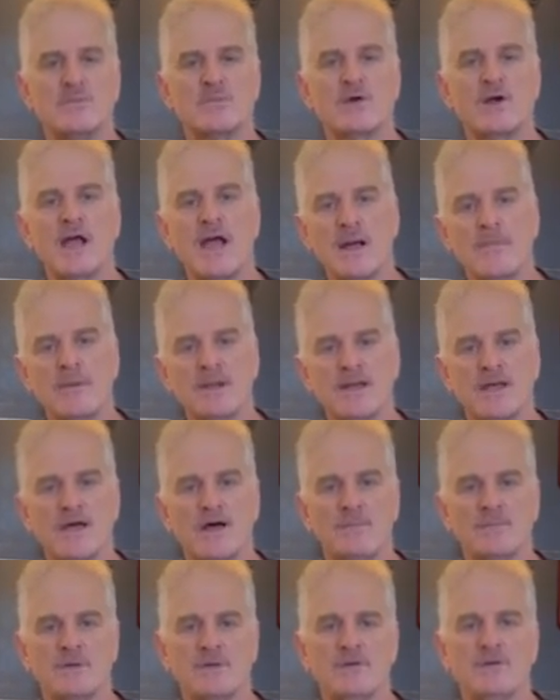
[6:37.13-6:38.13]
We're happy to
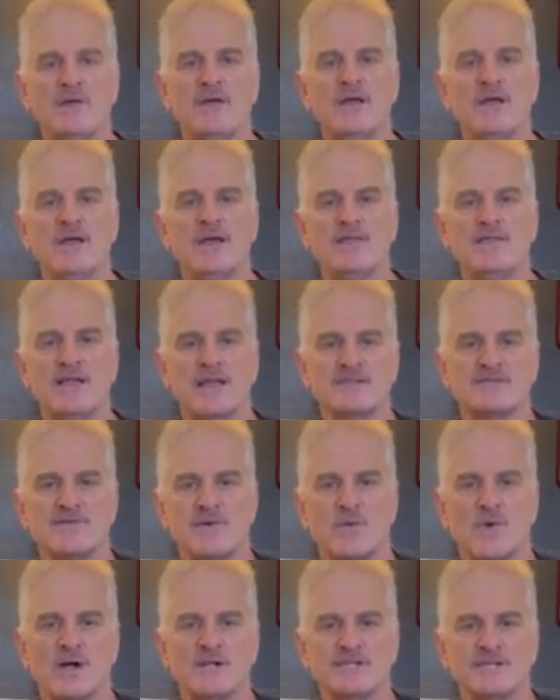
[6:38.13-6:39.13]
help you, and thanks for
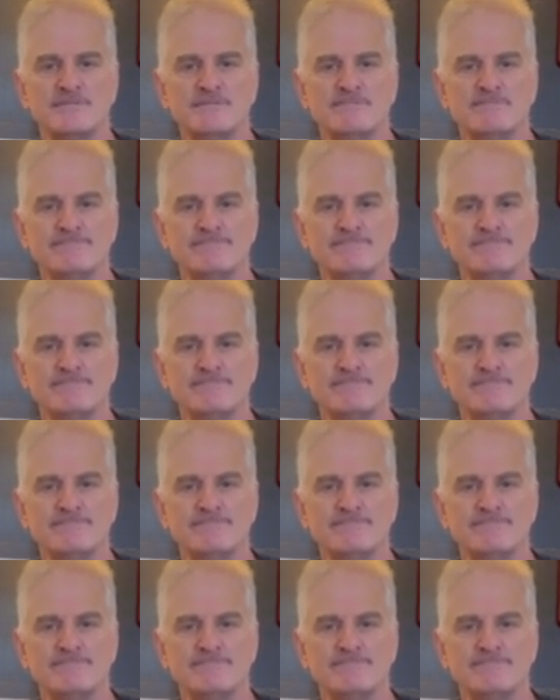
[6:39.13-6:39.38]
watching.